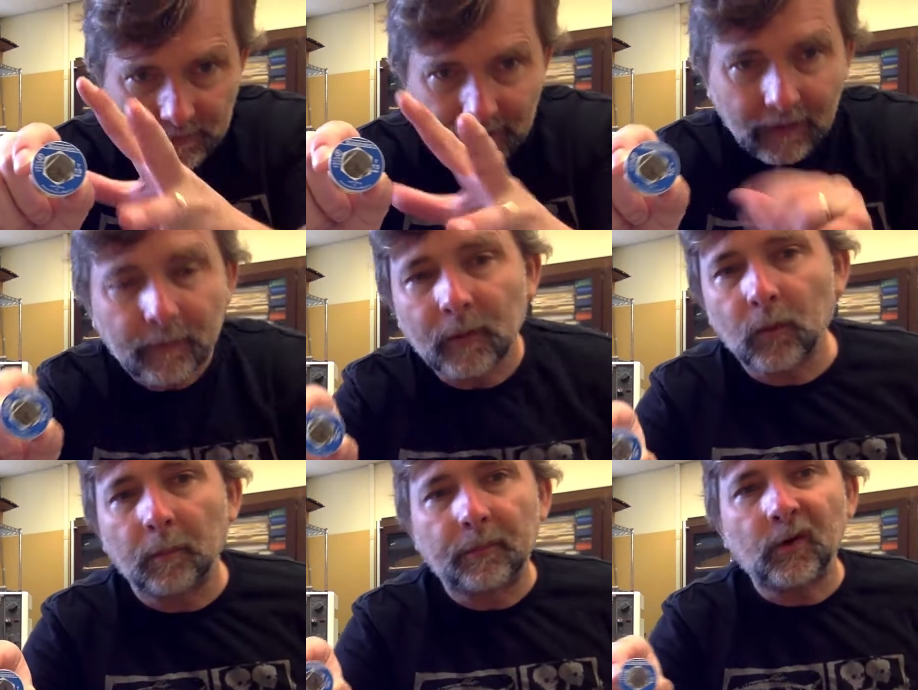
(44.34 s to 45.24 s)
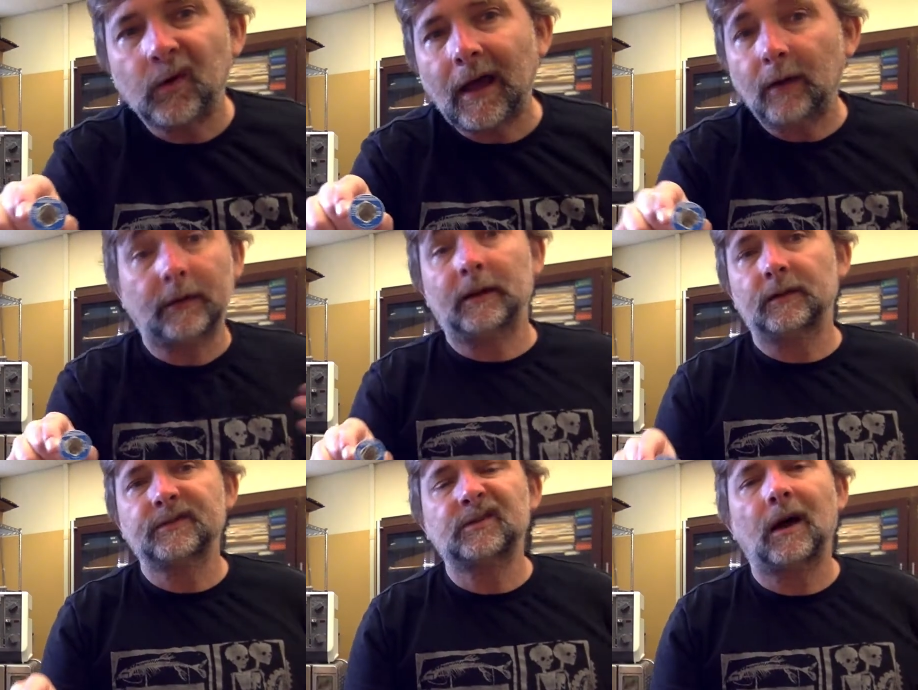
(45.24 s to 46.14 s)
element will burn out and
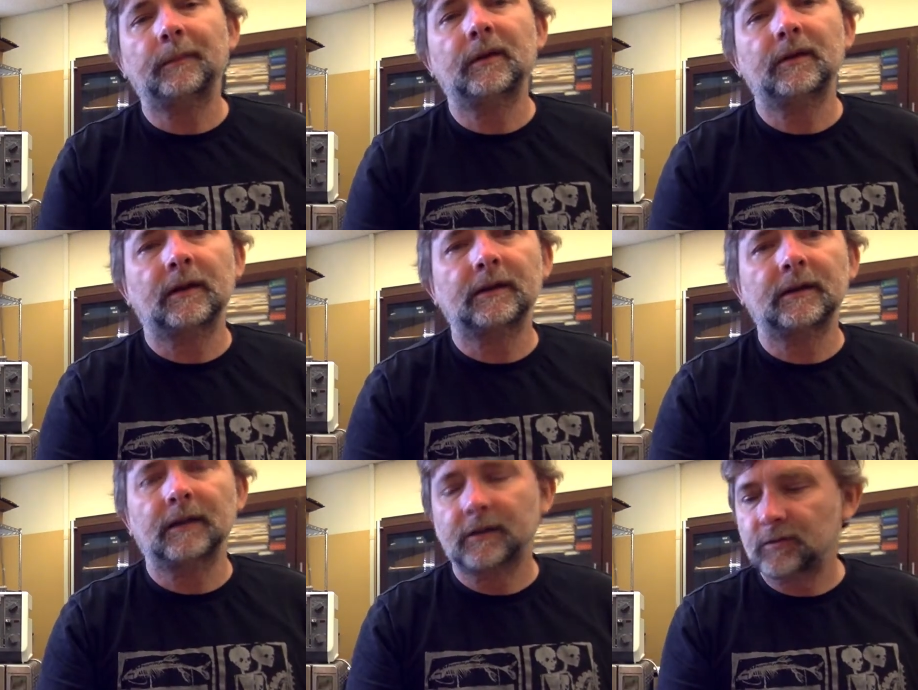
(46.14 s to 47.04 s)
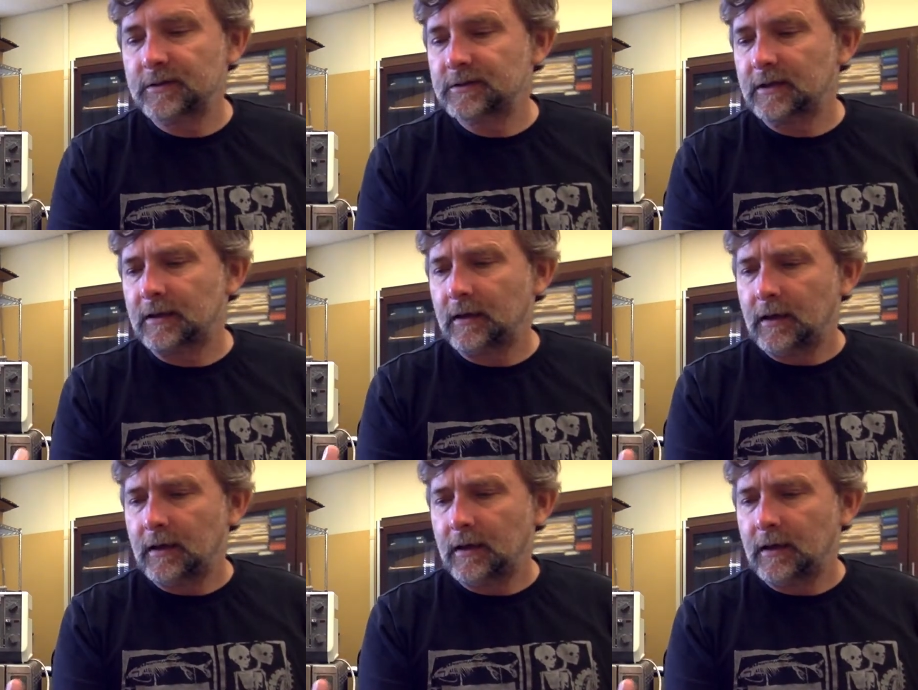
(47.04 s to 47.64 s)
it'll stop conducting electricity.